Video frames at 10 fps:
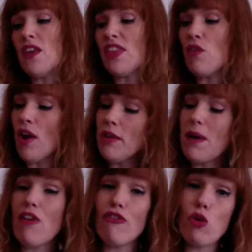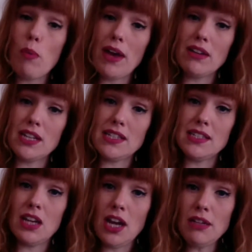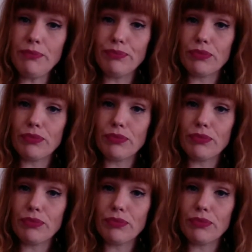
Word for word: They're around about £4.99.